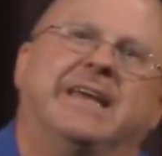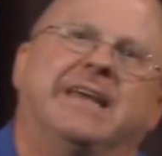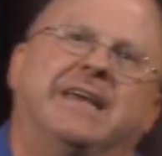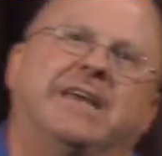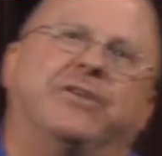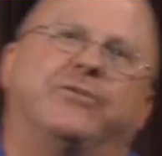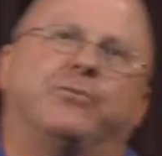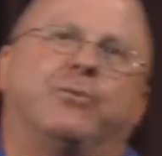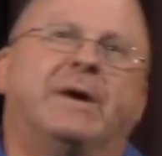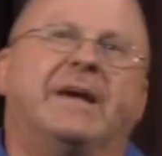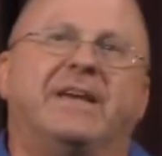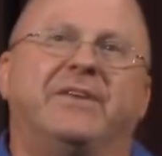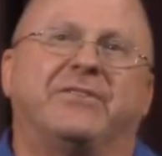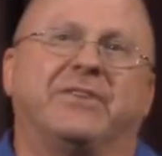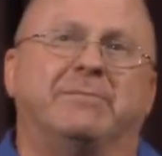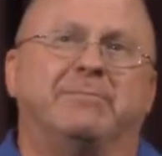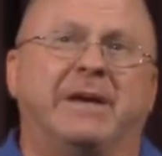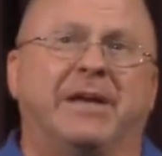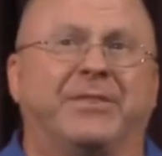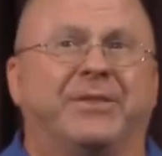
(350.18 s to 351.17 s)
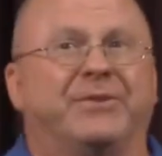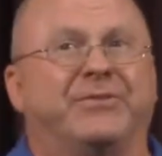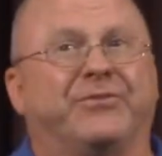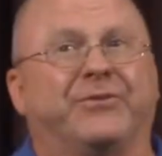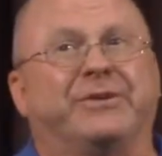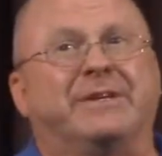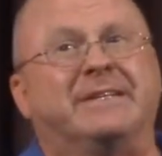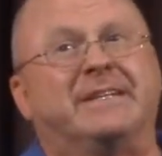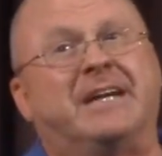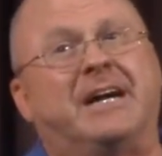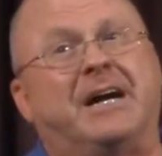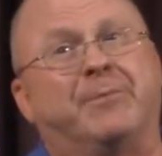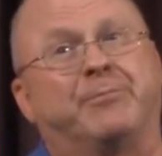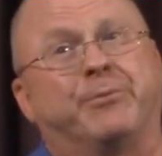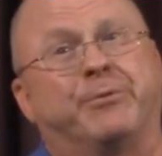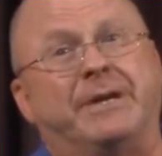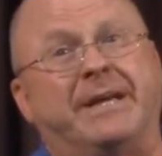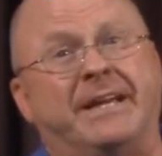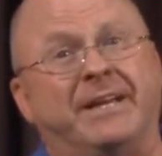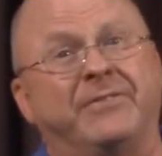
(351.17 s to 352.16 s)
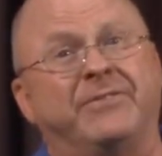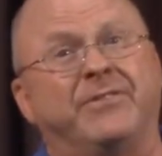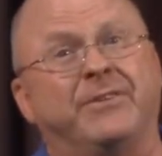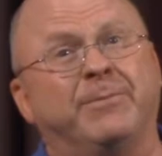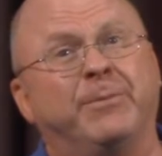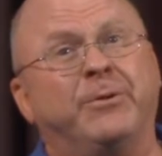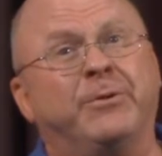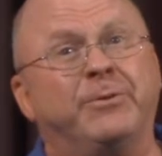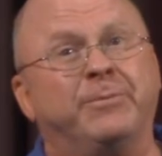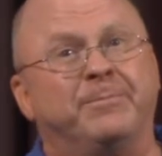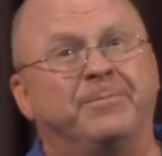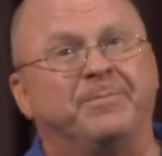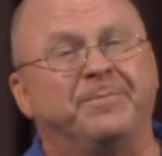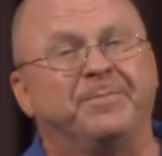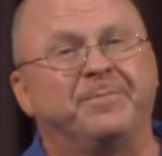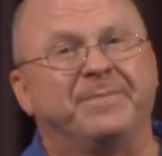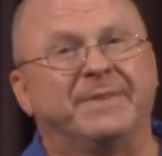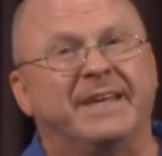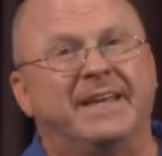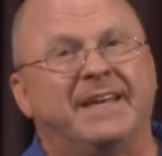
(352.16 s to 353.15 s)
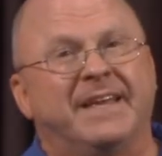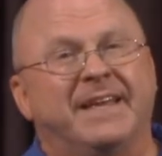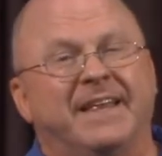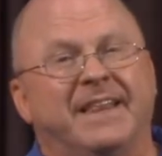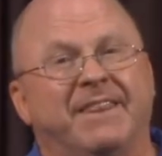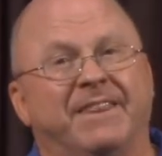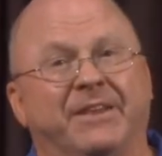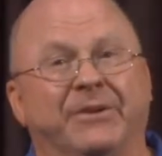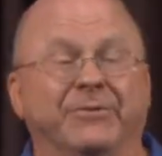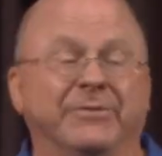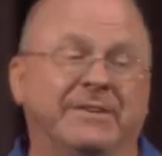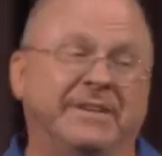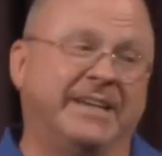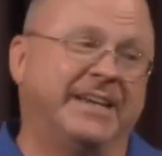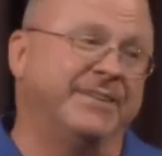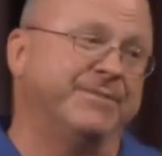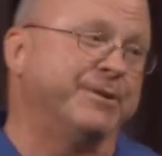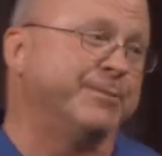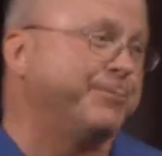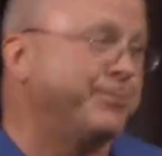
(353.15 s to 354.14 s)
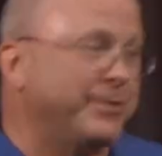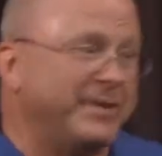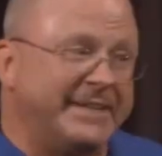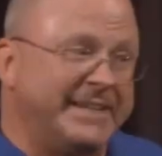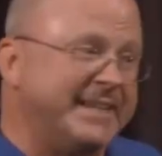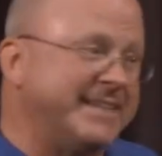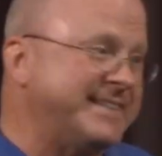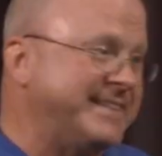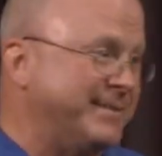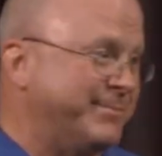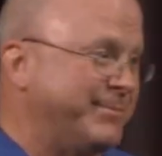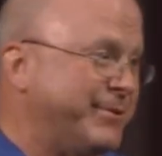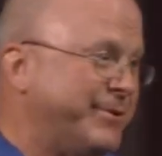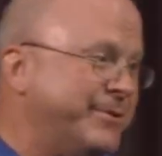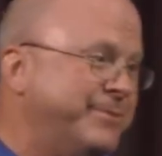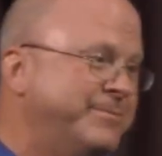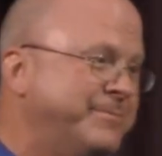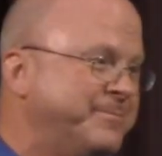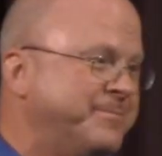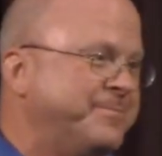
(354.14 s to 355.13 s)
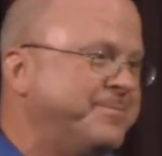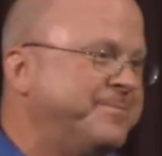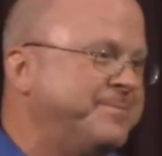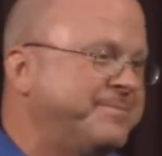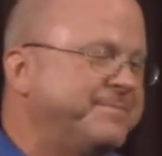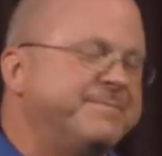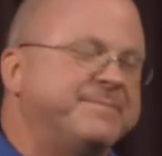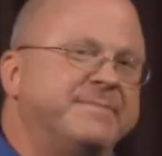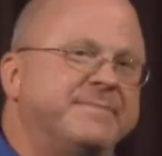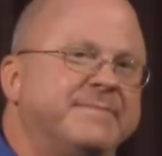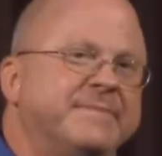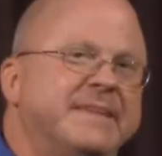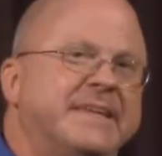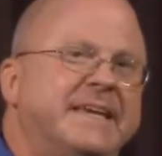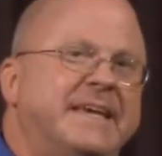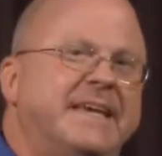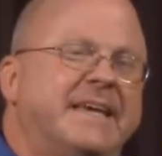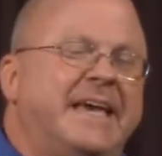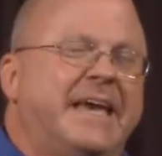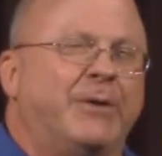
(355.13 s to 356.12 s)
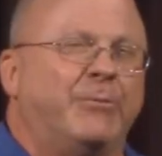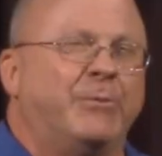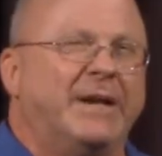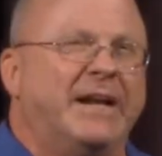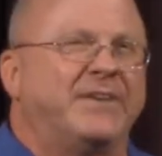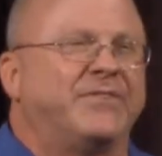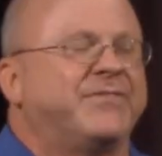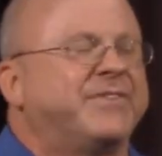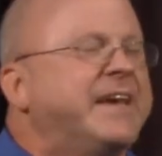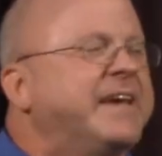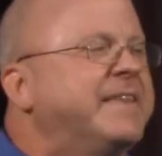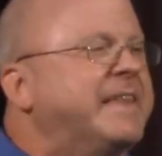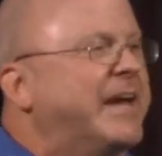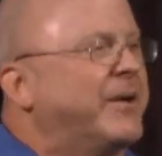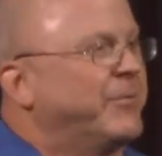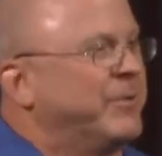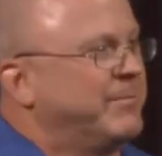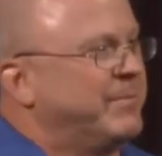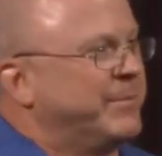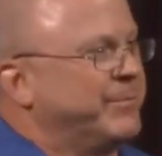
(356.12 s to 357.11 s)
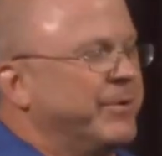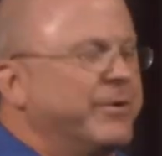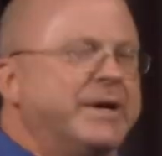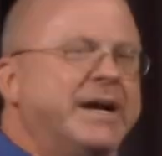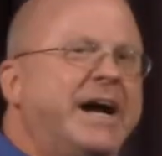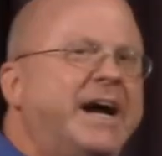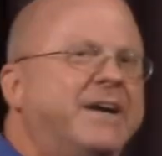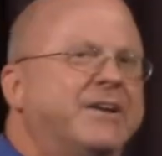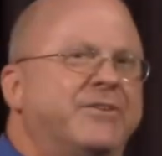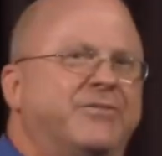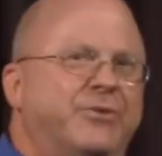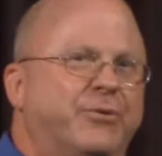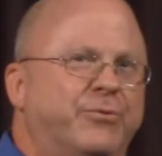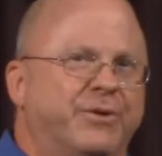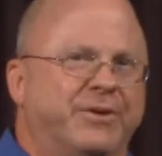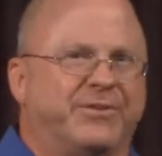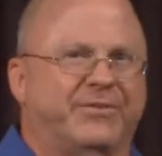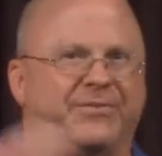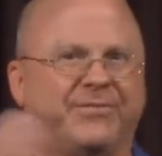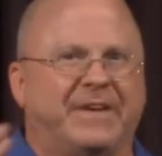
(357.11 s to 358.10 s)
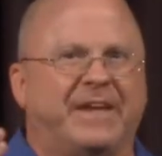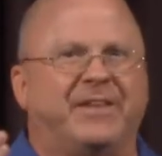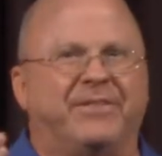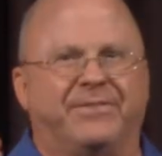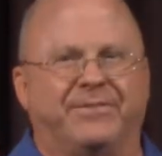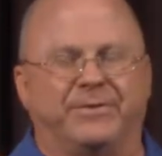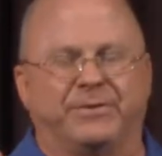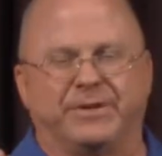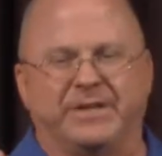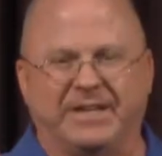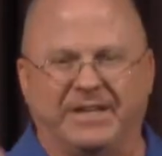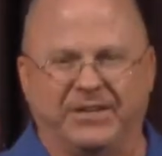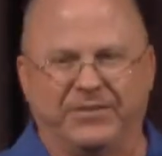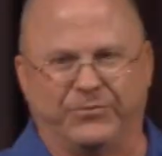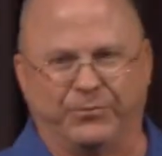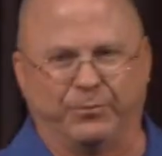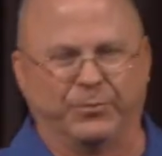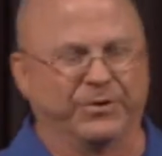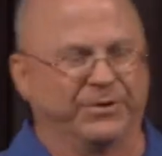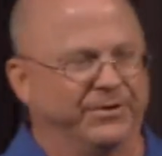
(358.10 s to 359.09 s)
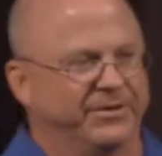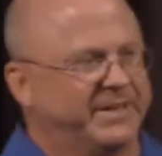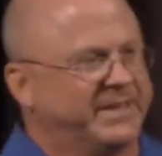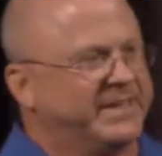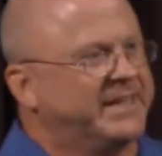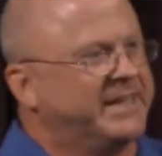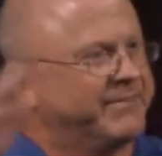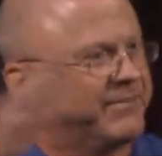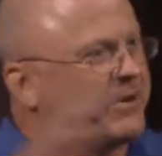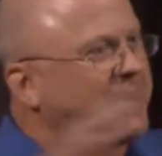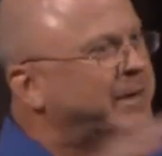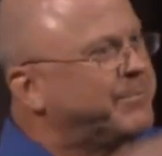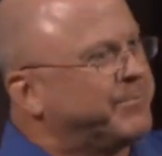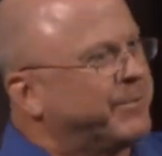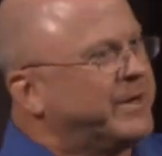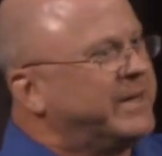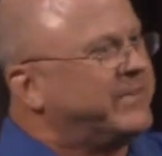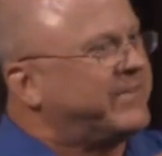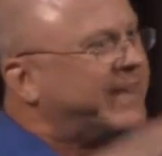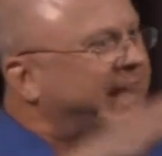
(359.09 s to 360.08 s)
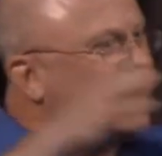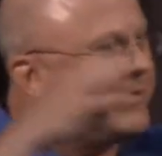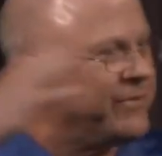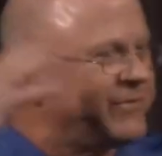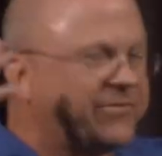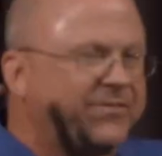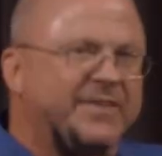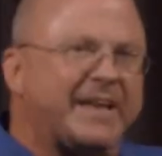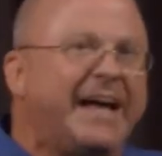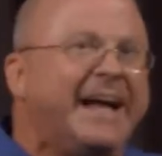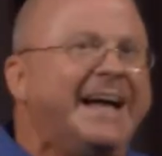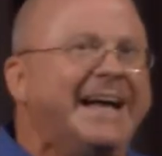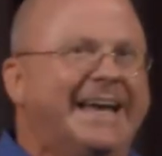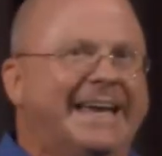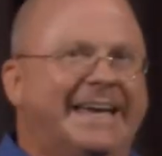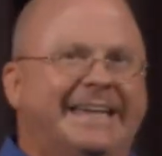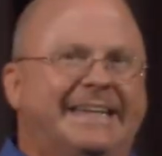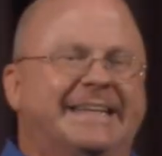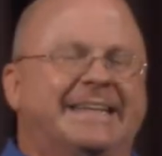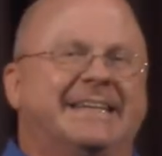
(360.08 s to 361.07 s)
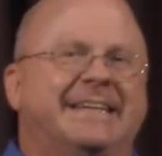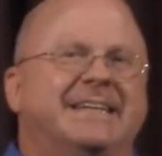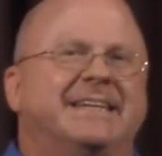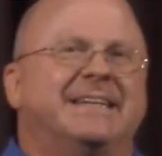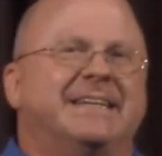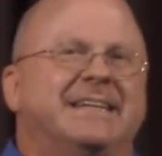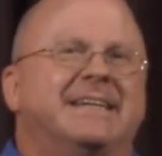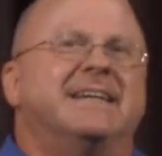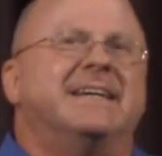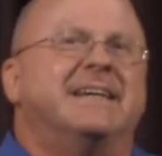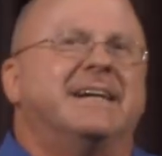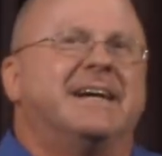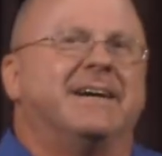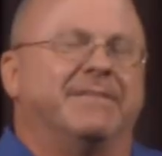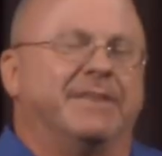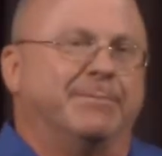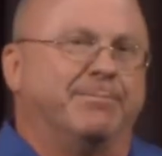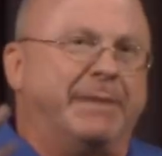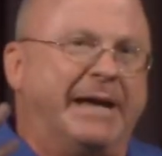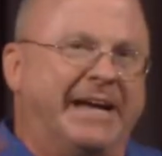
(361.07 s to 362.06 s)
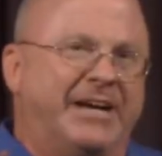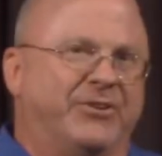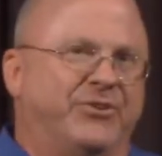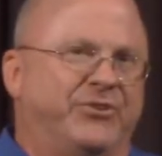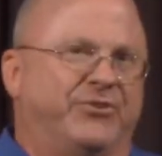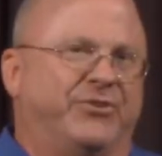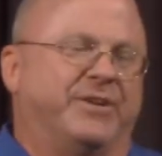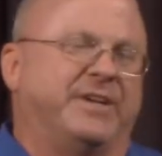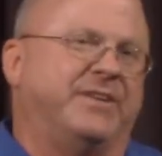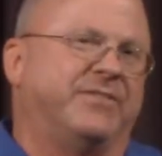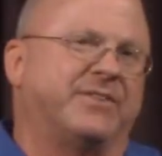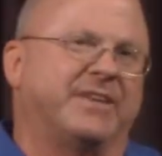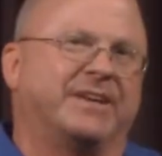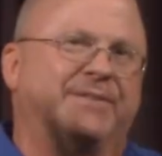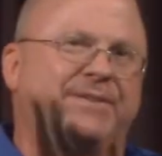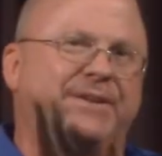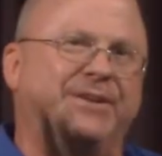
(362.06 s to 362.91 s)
His ways and methods are incomprehensible. They're never predictable. And when I say that, remember, God is always faithful to his word. He never operates outside of the boundaries of